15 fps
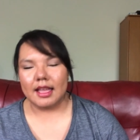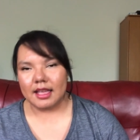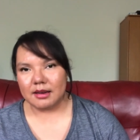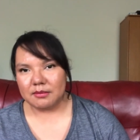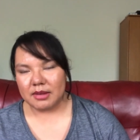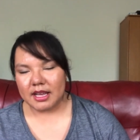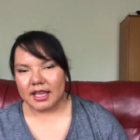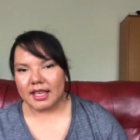
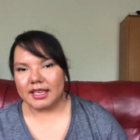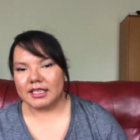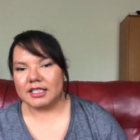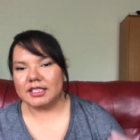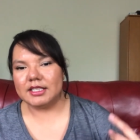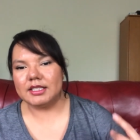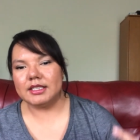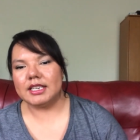and by
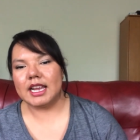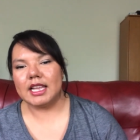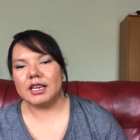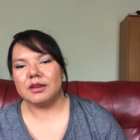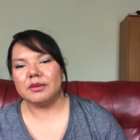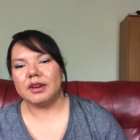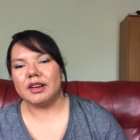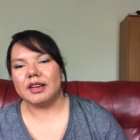
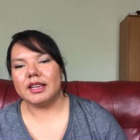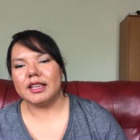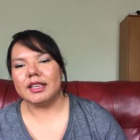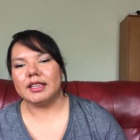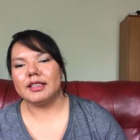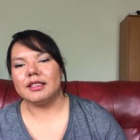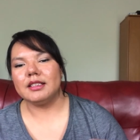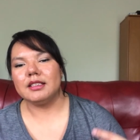
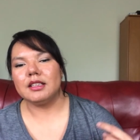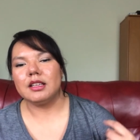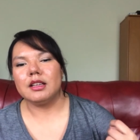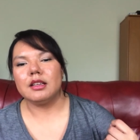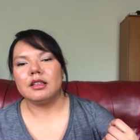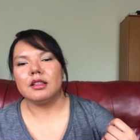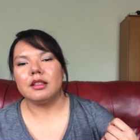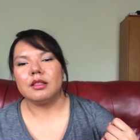January
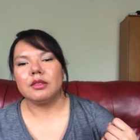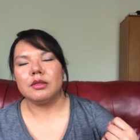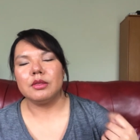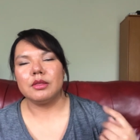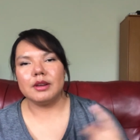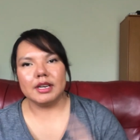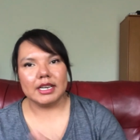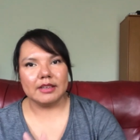
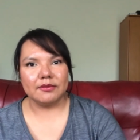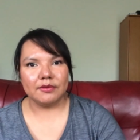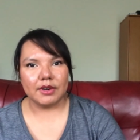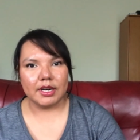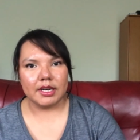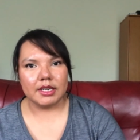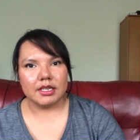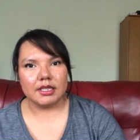
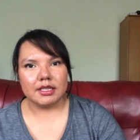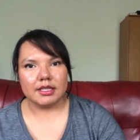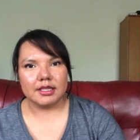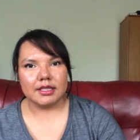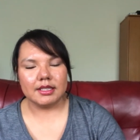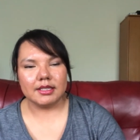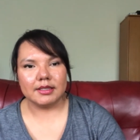31st,